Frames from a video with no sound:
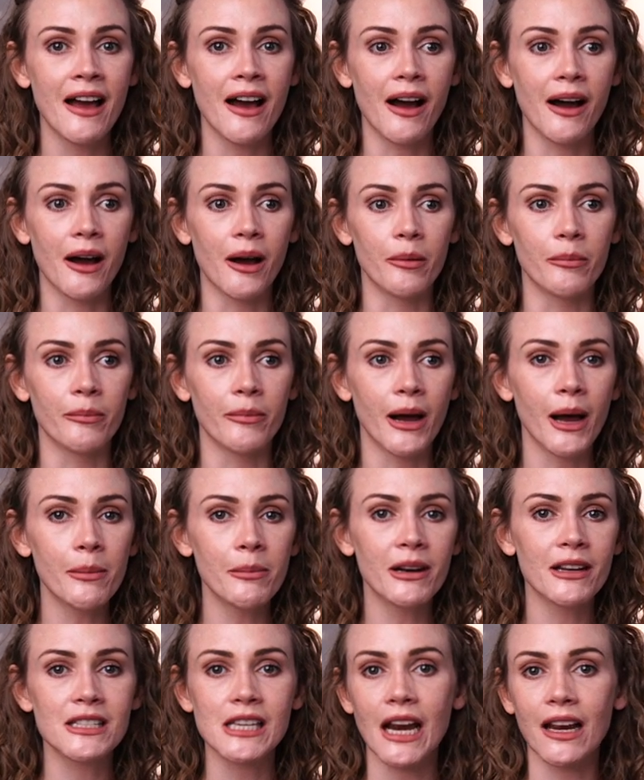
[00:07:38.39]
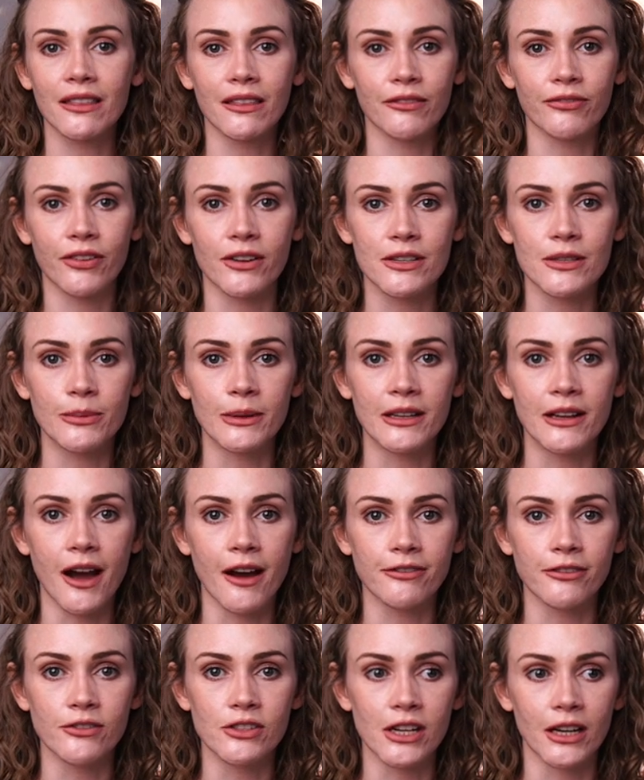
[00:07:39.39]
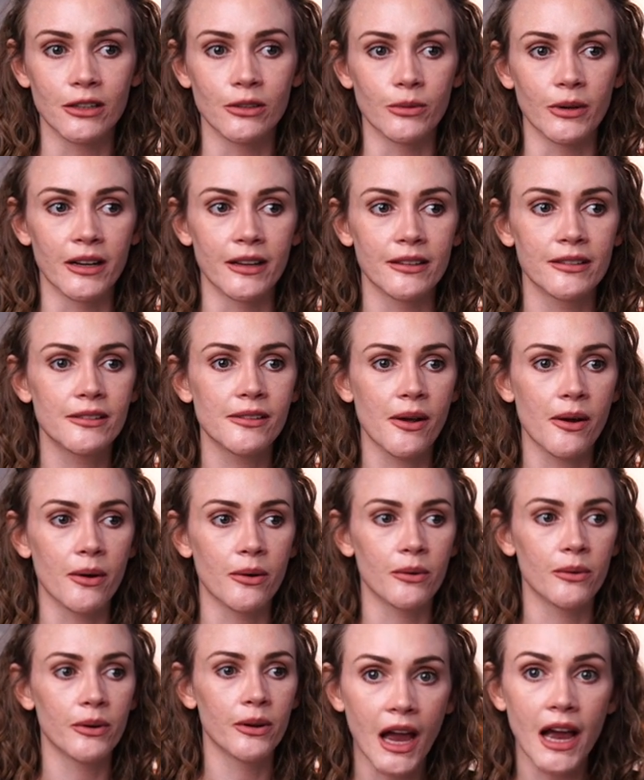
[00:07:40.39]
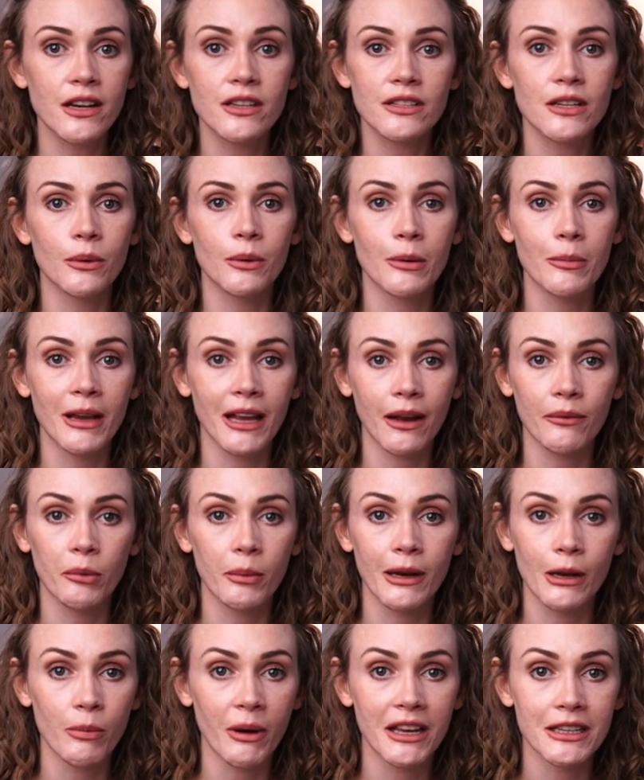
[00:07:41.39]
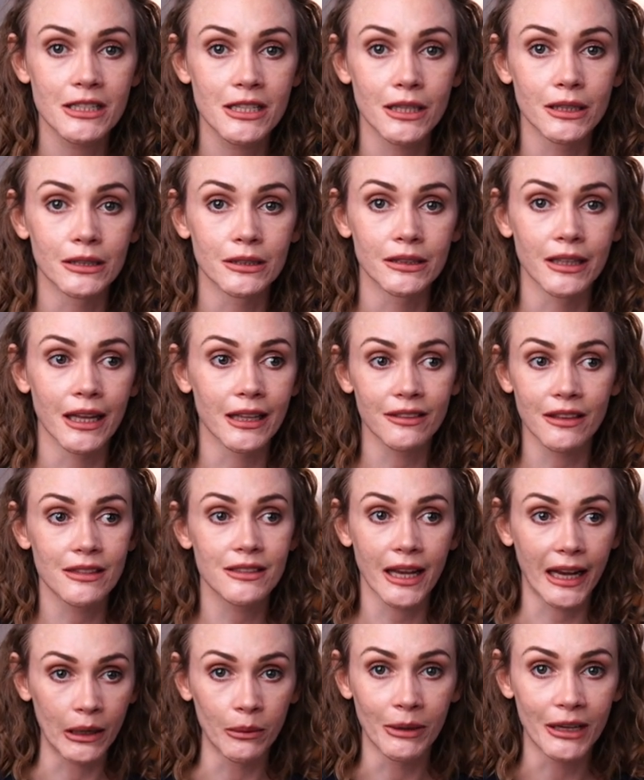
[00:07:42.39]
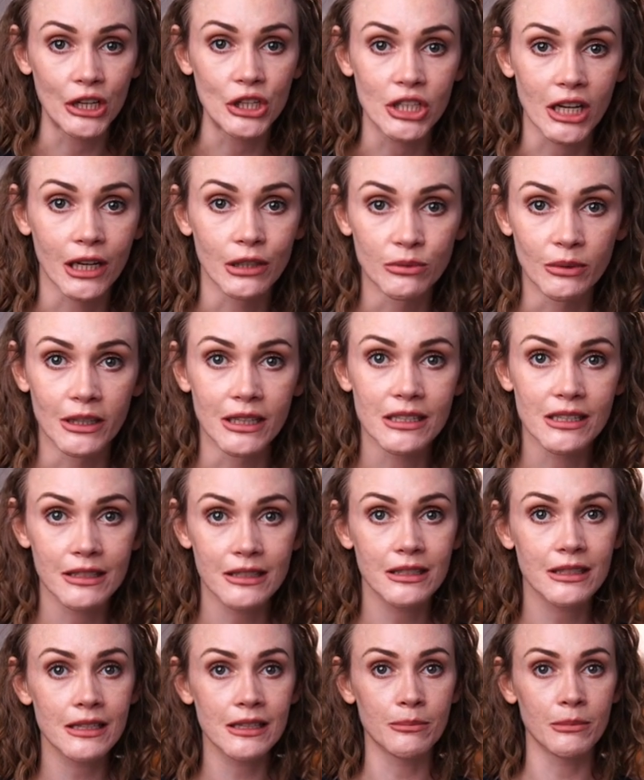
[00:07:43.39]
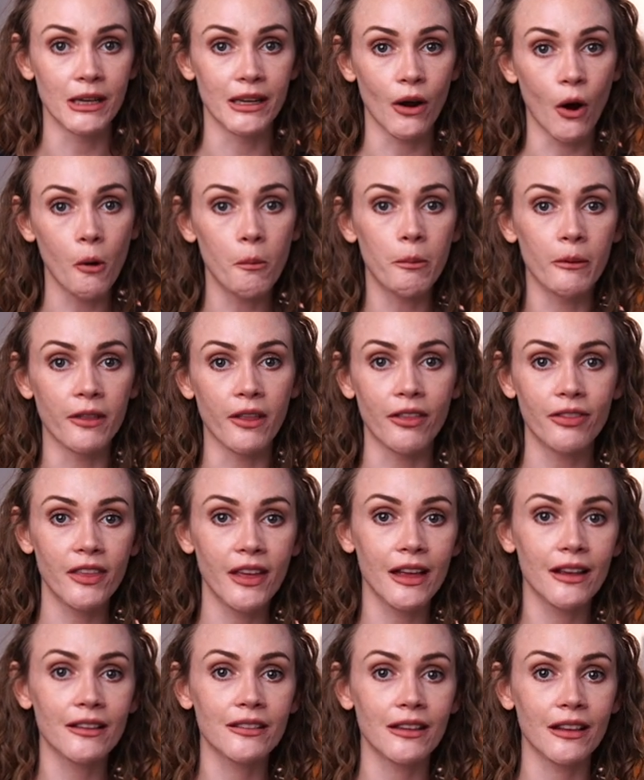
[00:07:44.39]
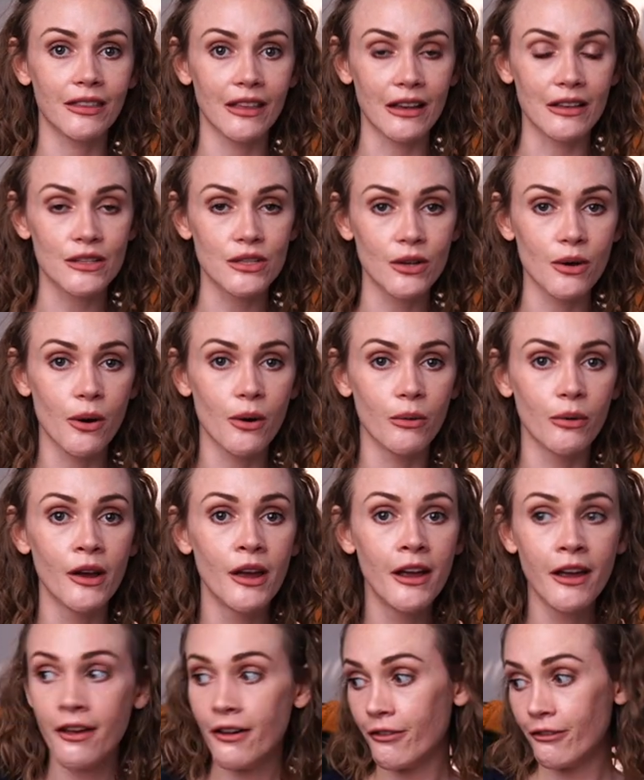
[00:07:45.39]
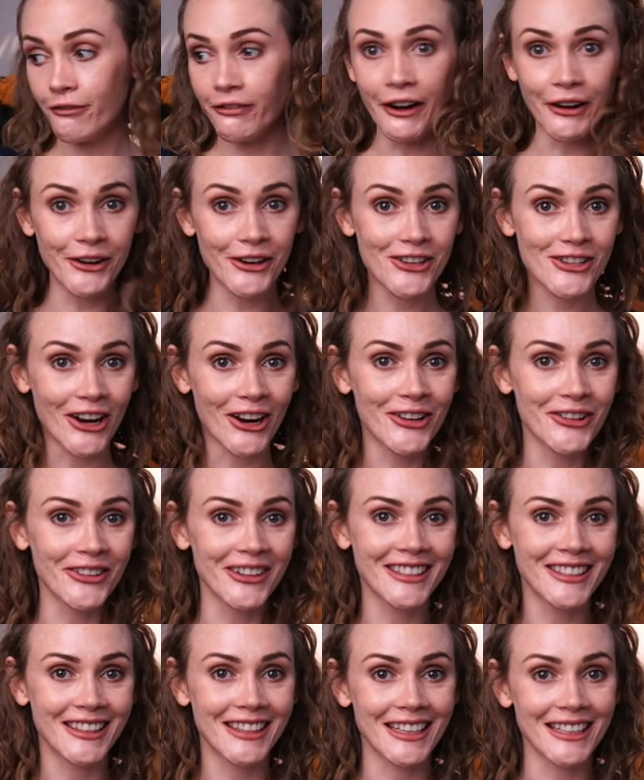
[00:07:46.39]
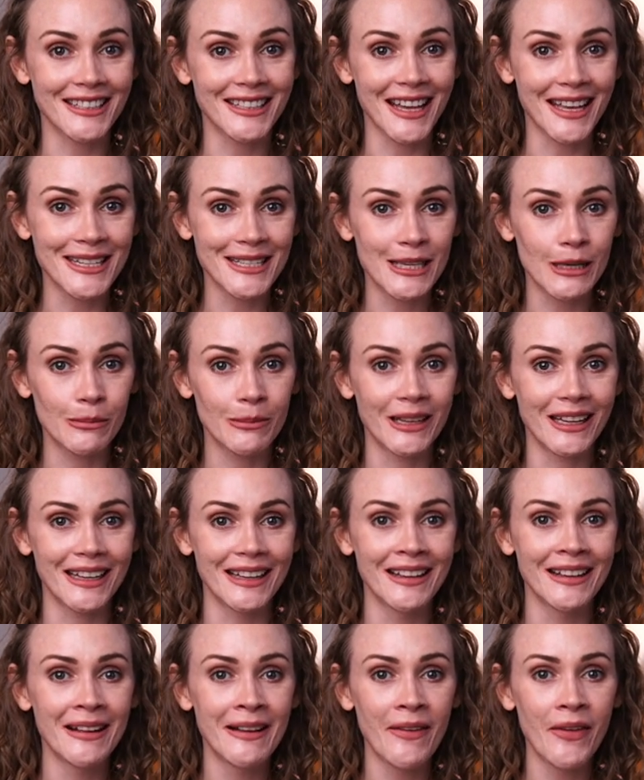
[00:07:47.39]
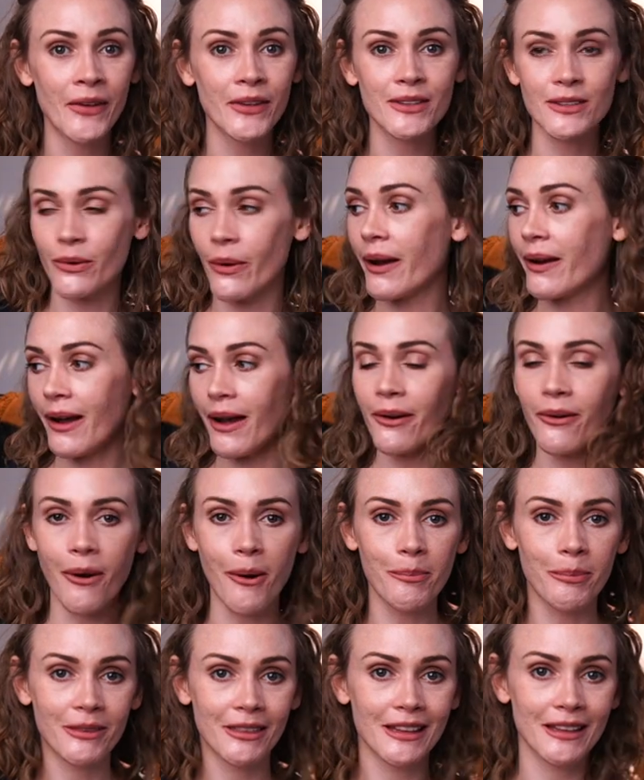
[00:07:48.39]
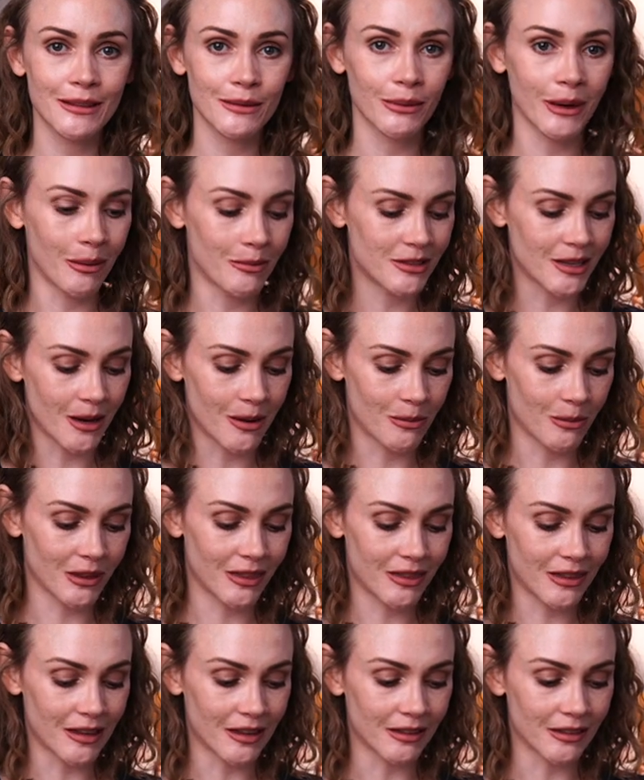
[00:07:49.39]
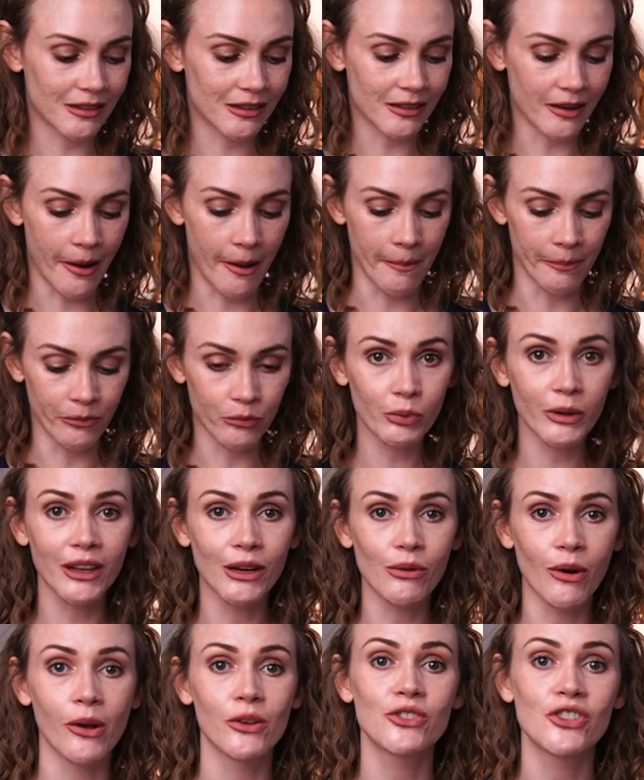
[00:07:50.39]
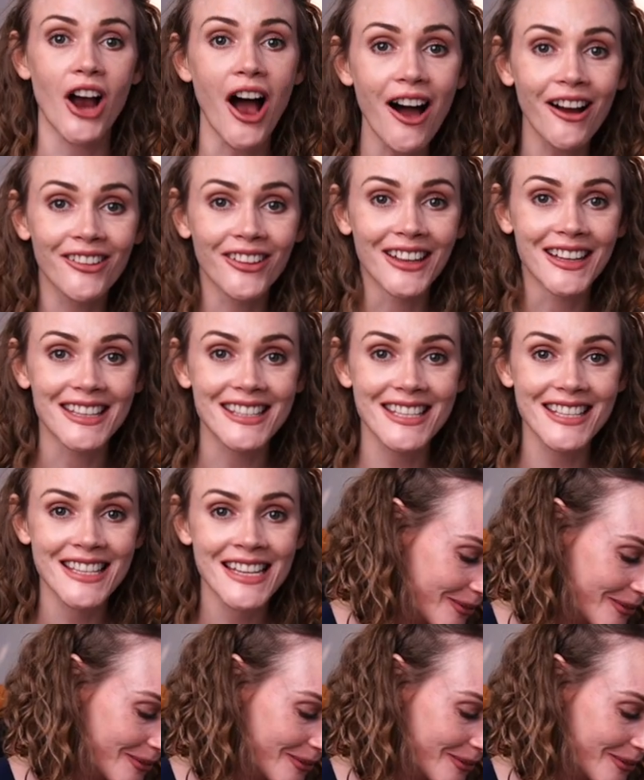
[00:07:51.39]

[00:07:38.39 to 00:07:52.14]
I'm gonna take the first week off of January, so I just don't wanna make everybody wait until like the second week of January to see me open the things that they so very generously sent to me. So I'll open these when I'm done with these really gross chocolates.